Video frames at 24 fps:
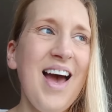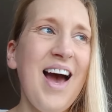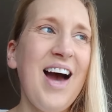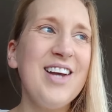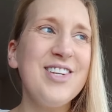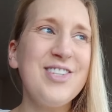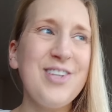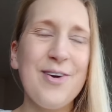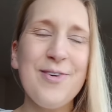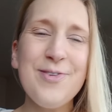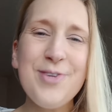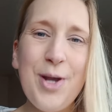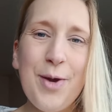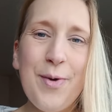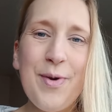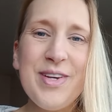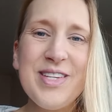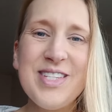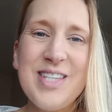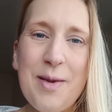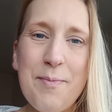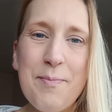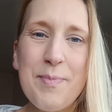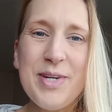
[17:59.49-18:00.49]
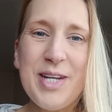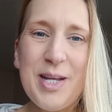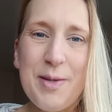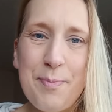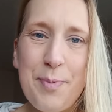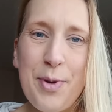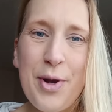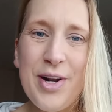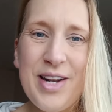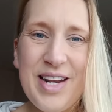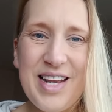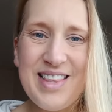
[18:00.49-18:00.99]
I don't know if somebody
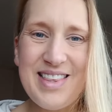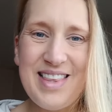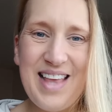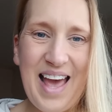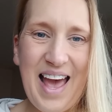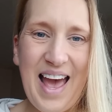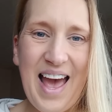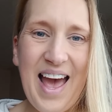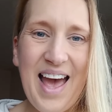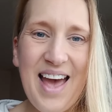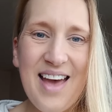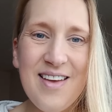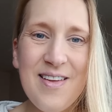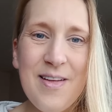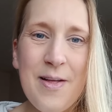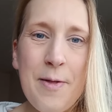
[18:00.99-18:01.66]
put it there